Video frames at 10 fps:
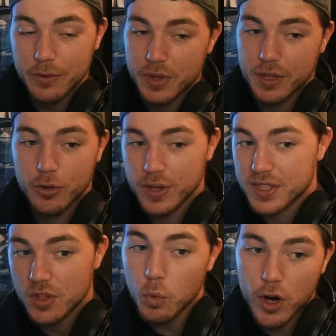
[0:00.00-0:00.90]
would increase
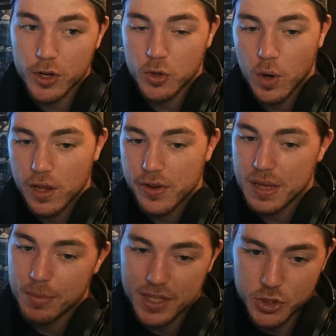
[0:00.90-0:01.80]
the water quality
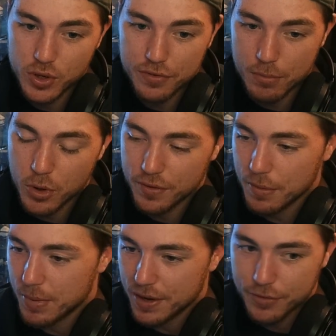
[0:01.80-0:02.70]
because you have more of a
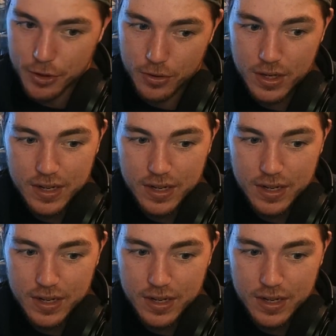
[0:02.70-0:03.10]
buffer.